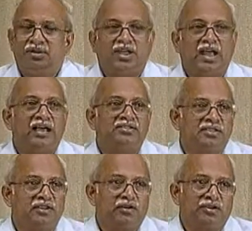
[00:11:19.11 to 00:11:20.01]
has a
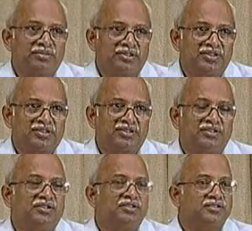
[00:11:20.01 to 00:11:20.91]
lot of
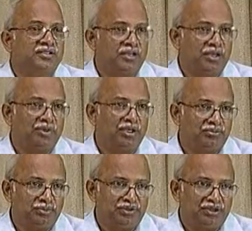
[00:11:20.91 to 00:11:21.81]
uncertainties coming
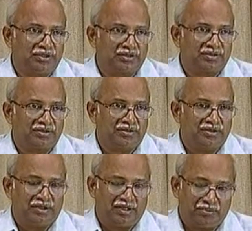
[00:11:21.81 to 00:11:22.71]
up with it,
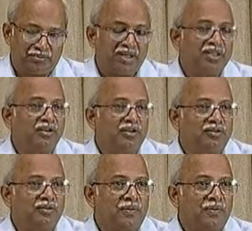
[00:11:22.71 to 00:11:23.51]
depending on